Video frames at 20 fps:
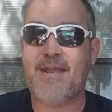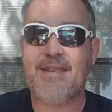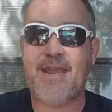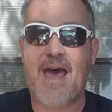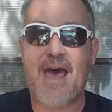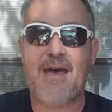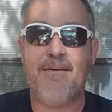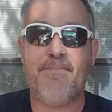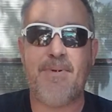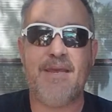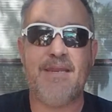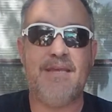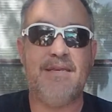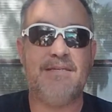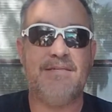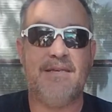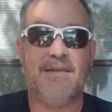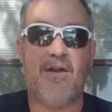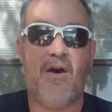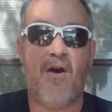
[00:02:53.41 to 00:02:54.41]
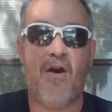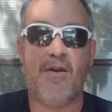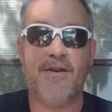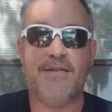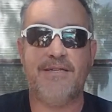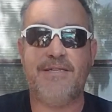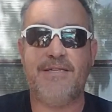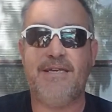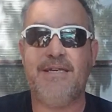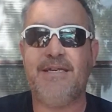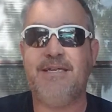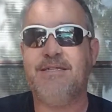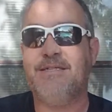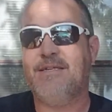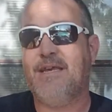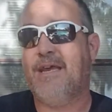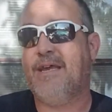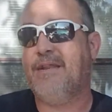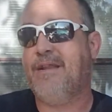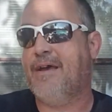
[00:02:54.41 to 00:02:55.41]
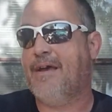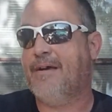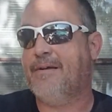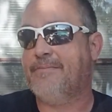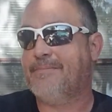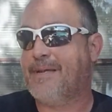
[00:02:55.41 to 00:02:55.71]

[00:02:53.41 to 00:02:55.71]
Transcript: diabetes and heart disease and uh,